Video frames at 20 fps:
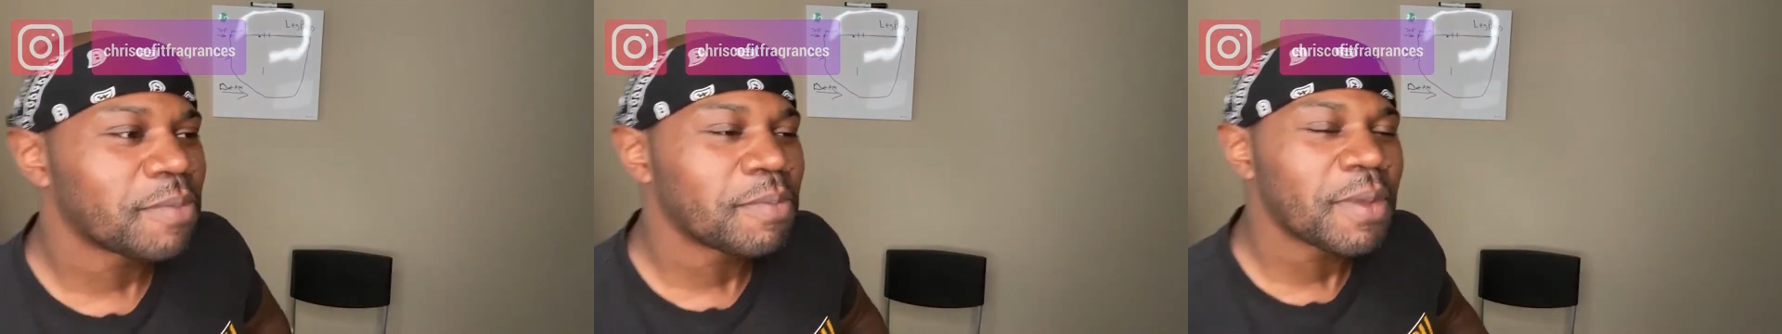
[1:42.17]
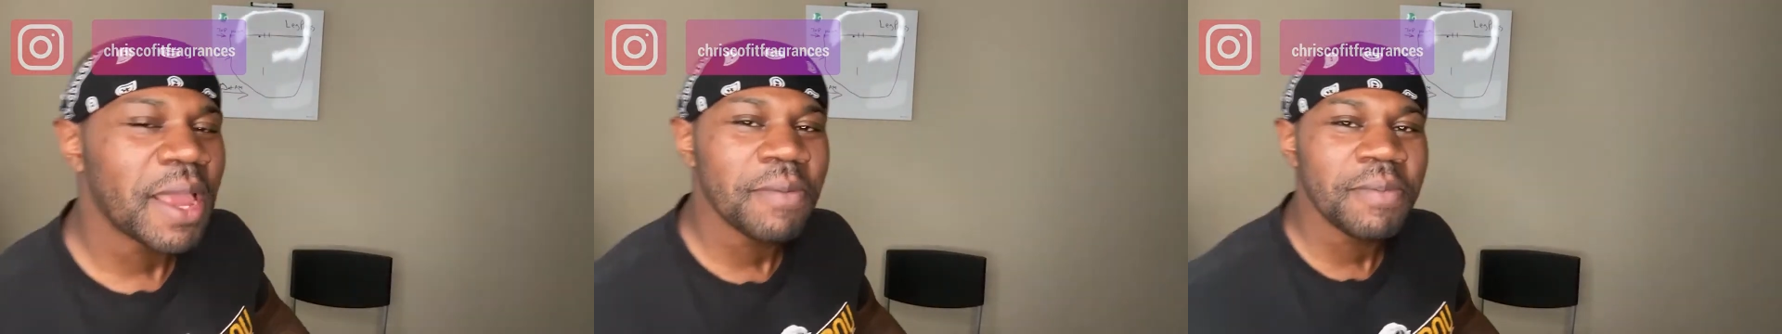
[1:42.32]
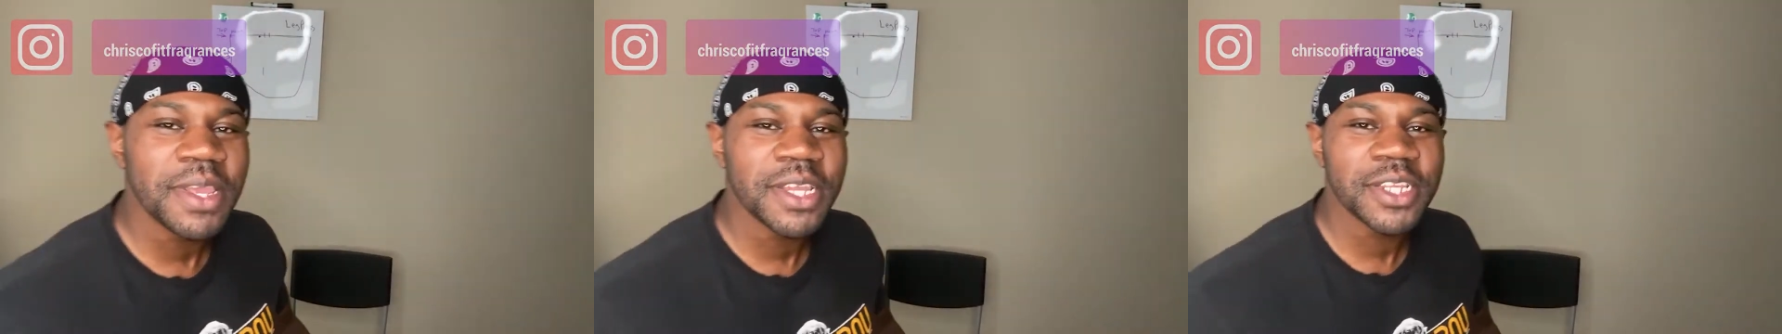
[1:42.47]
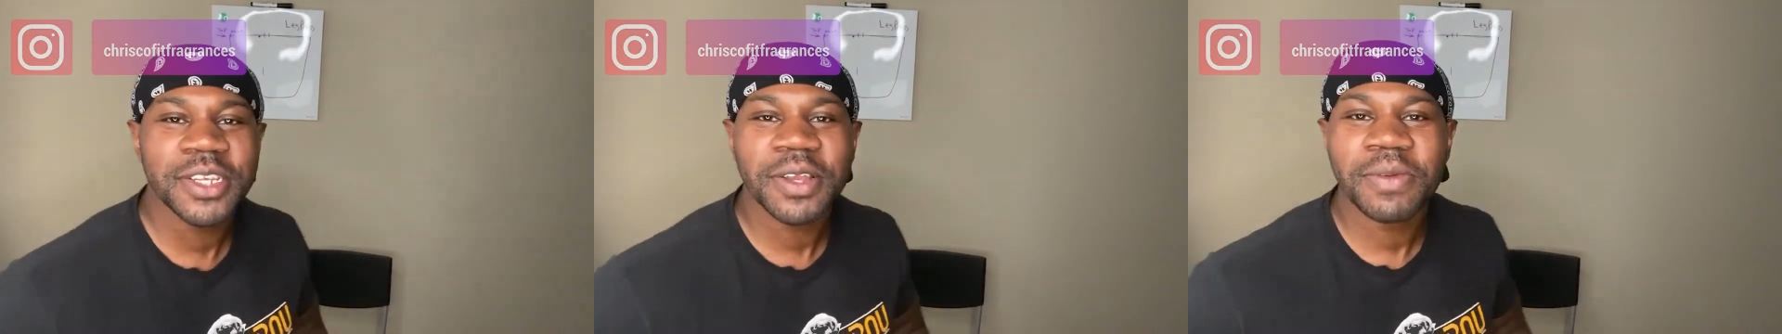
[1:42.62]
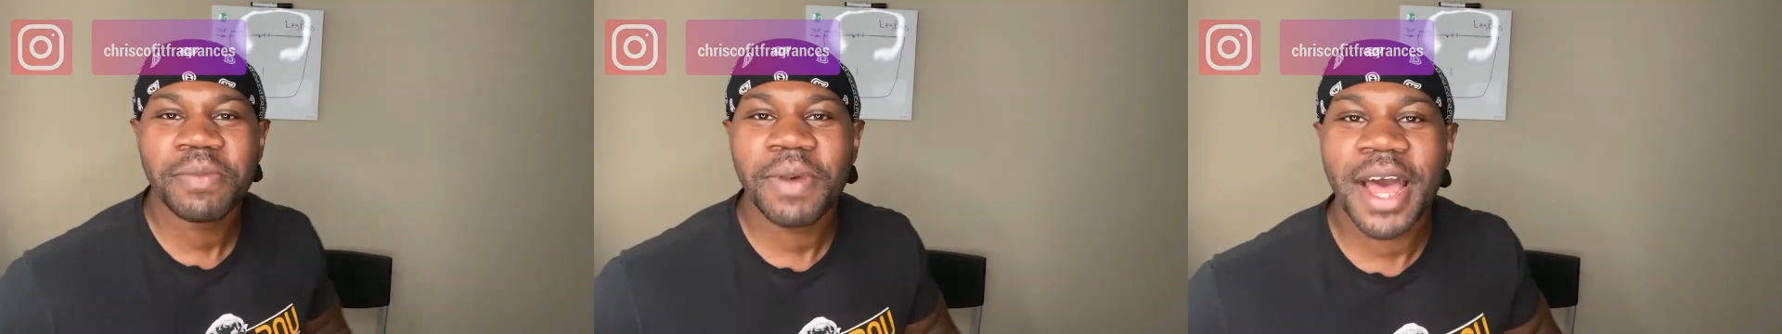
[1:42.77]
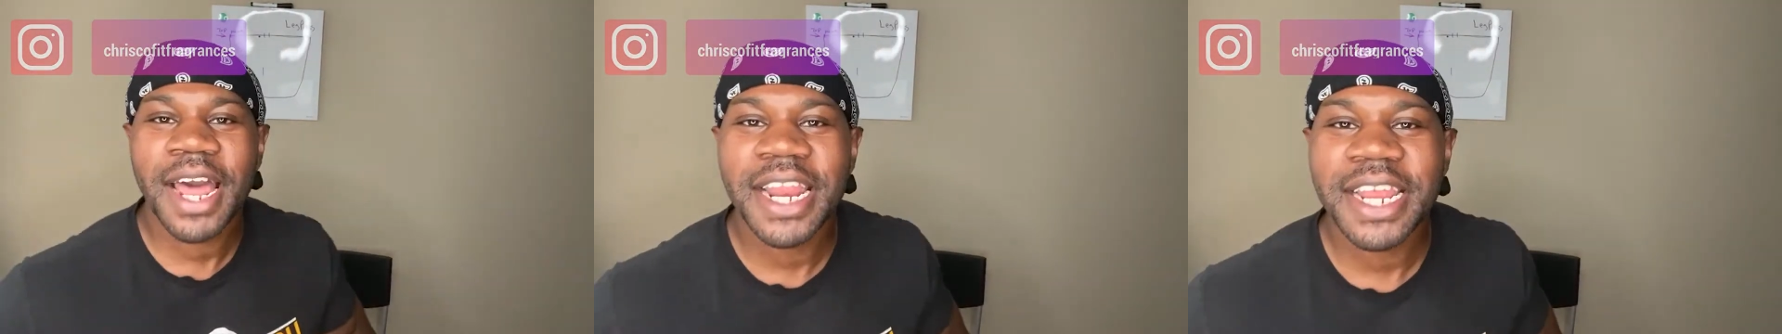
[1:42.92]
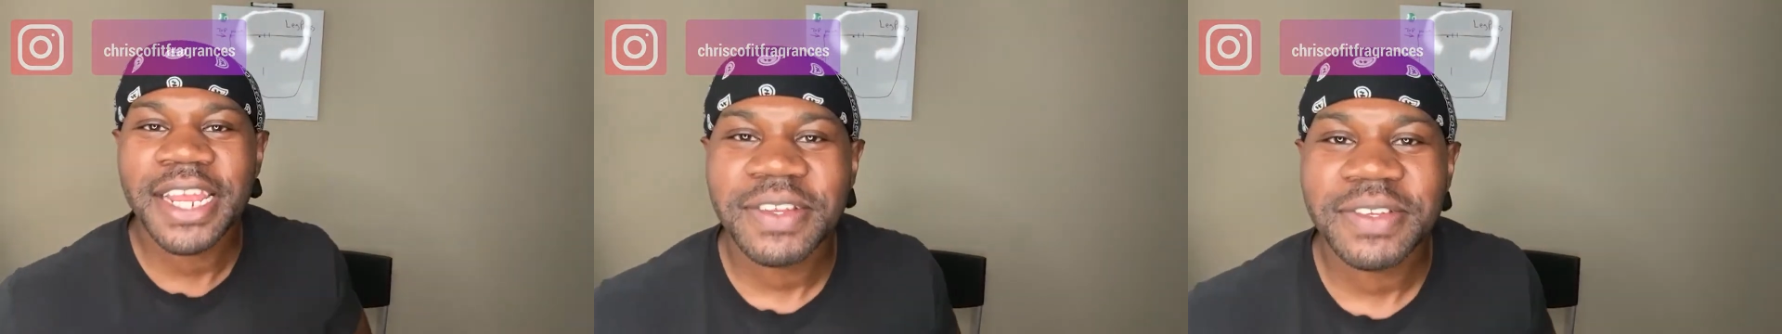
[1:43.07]
Maybe it's
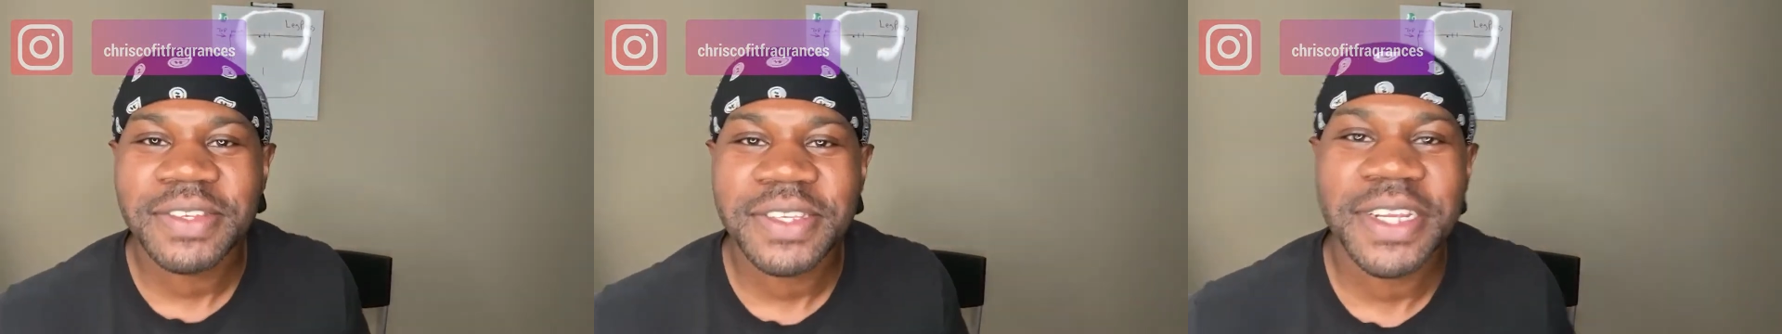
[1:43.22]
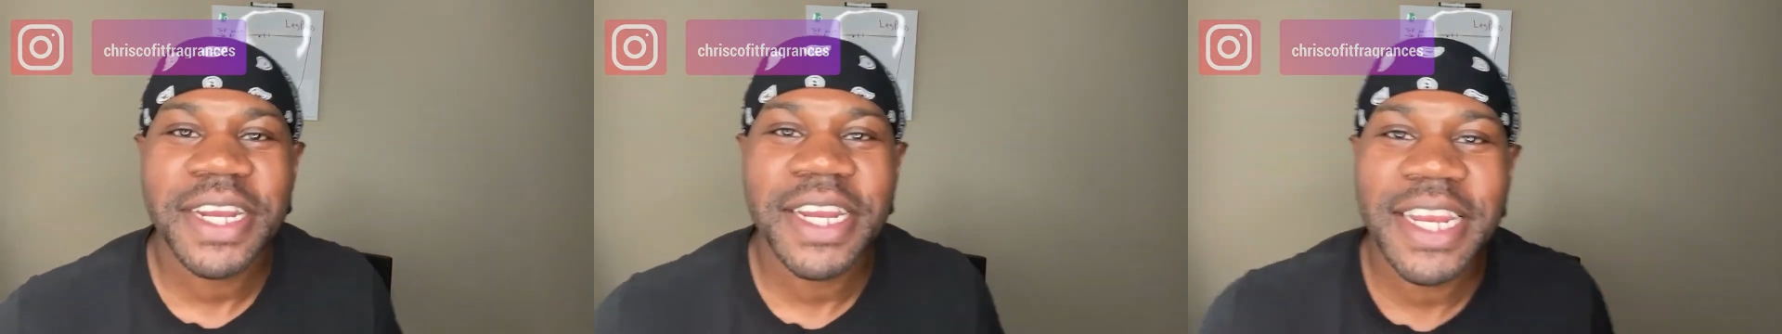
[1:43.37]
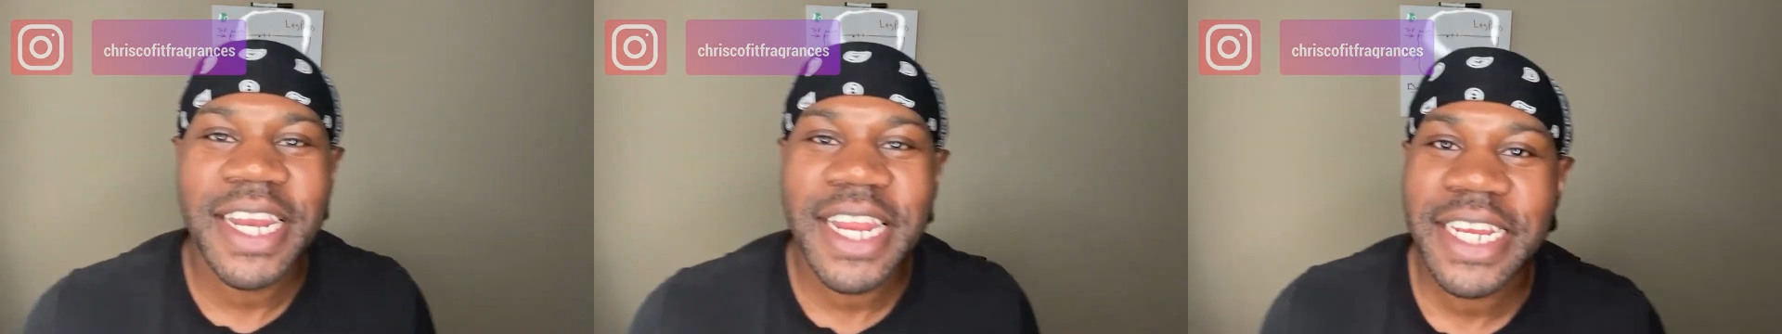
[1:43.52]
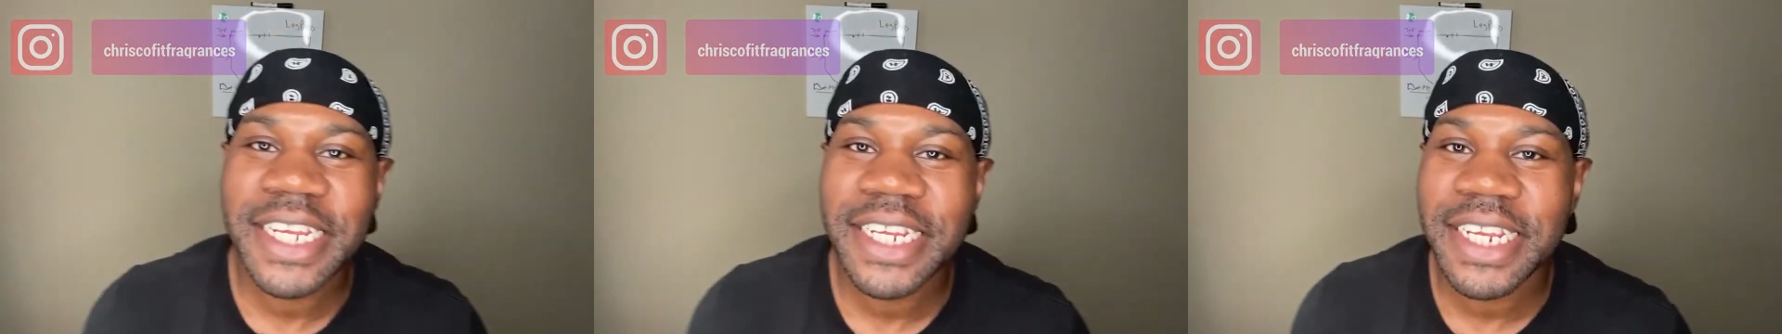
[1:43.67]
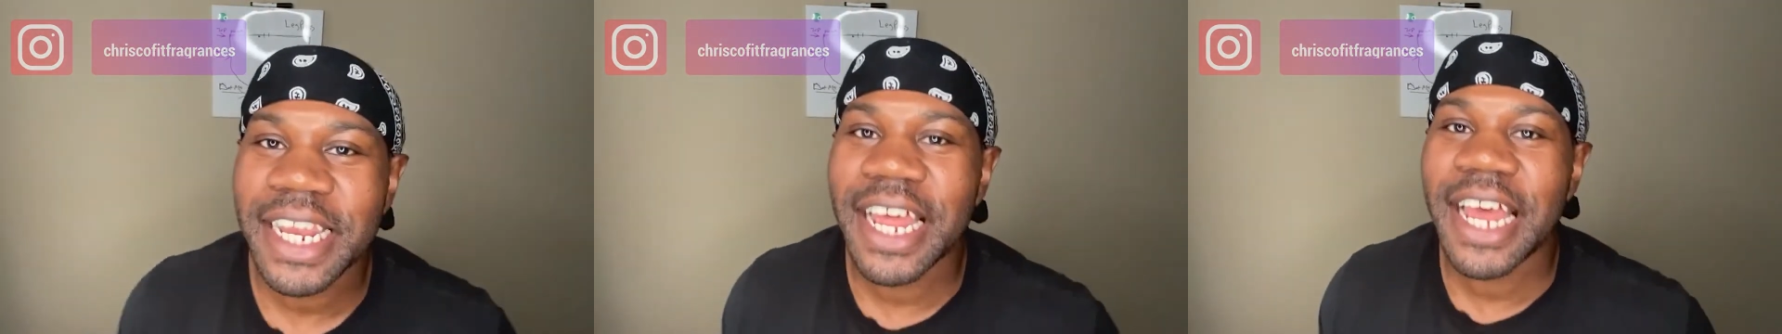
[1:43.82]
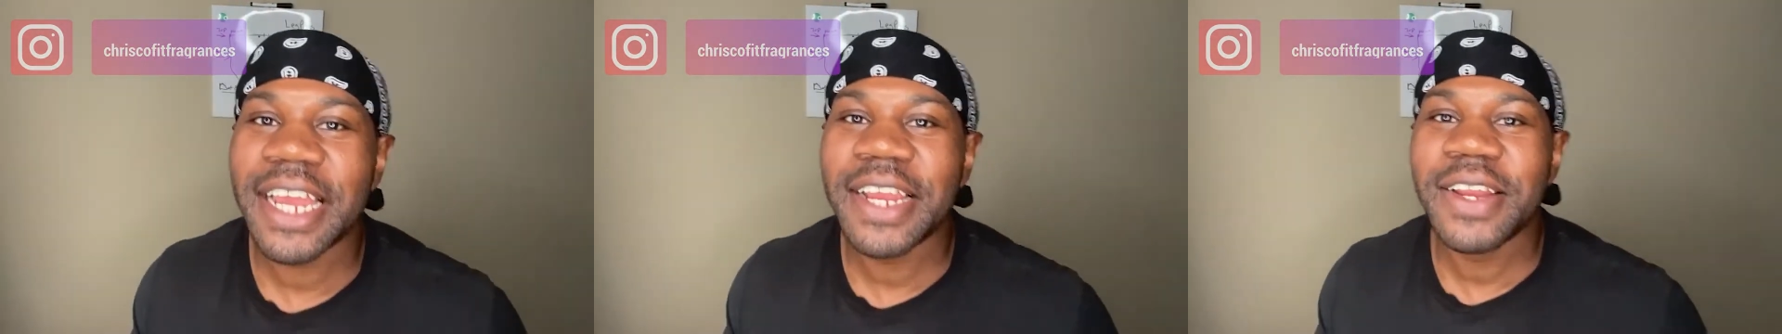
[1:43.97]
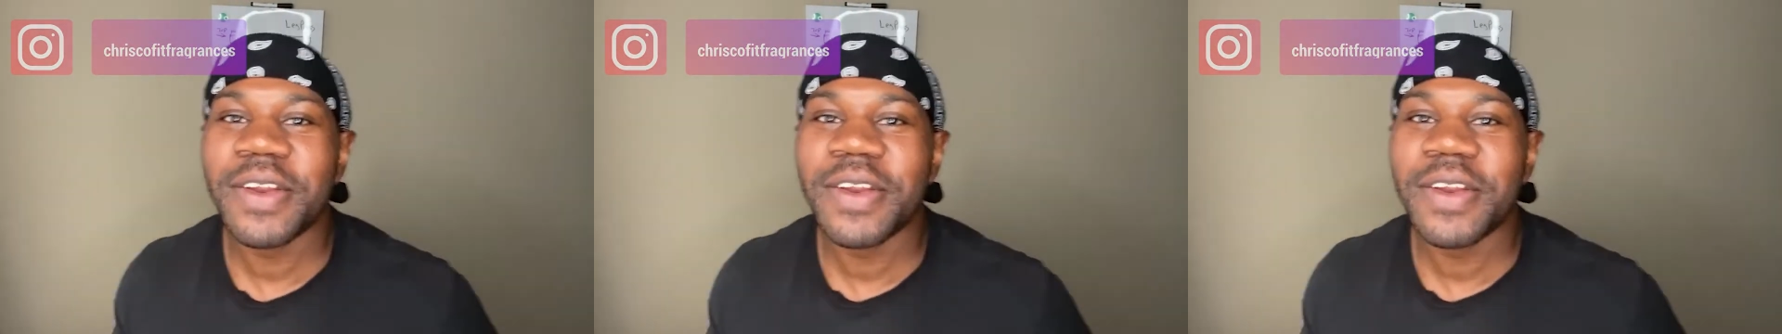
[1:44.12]
somebody else in the next line,